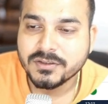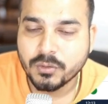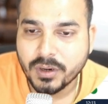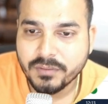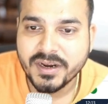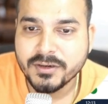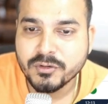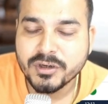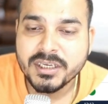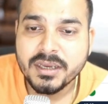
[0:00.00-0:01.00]
So what we are
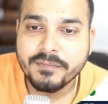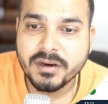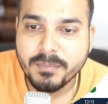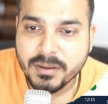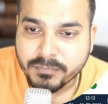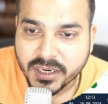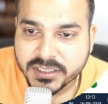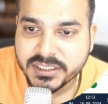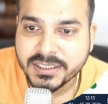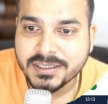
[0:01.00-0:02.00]
doing, we'll be
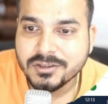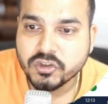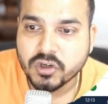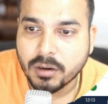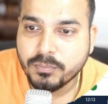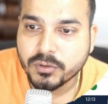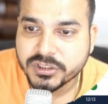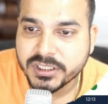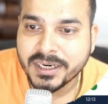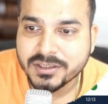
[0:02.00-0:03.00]
merging job
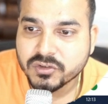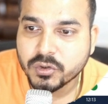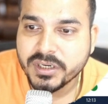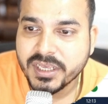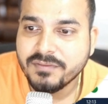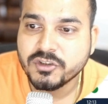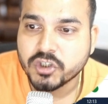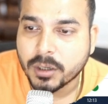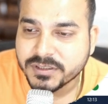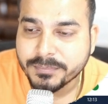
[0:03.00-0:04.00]
posting underscore df,
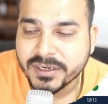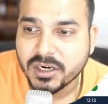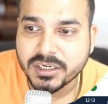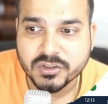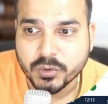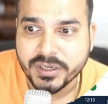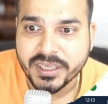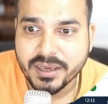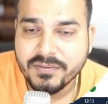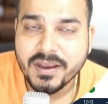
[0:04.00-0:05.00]
job summary underscore
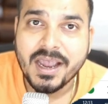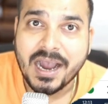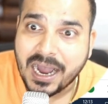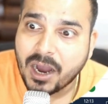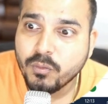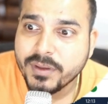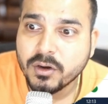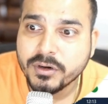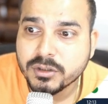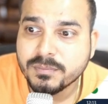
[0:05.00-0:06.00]
df. How we
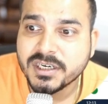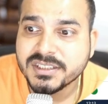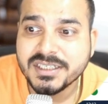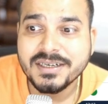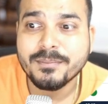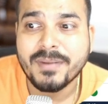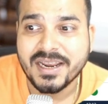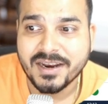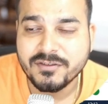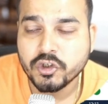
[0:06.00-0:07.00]
are going to merge it? By
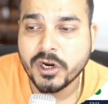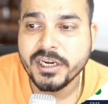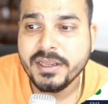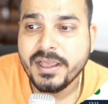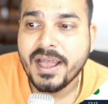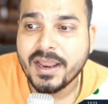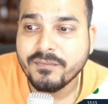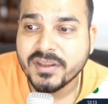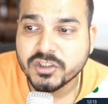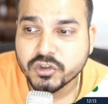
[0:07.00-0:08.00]
left join,
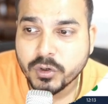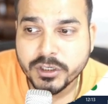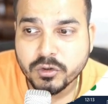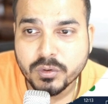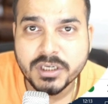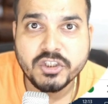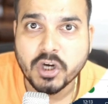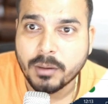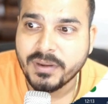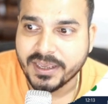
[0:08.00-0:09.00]
and we are just going to do a
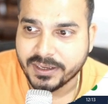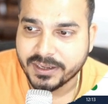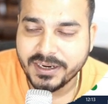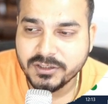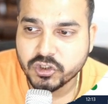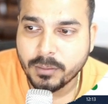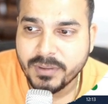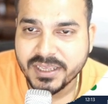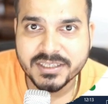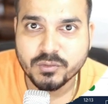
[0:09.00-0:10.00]
job link, right?
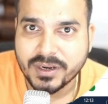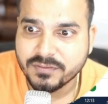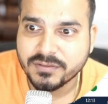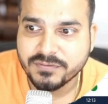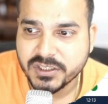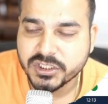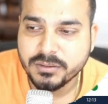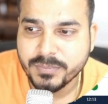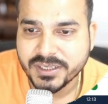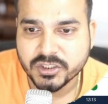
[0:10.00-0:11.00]
Job link is one of the
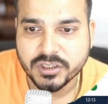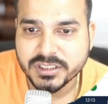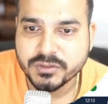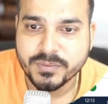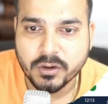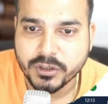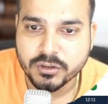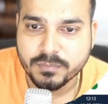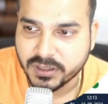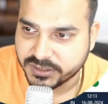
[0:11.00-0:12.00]
feature. Based on this, we are
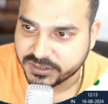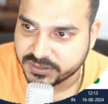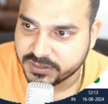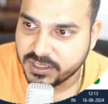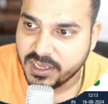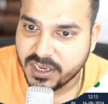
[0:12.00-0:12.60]
going to merge this.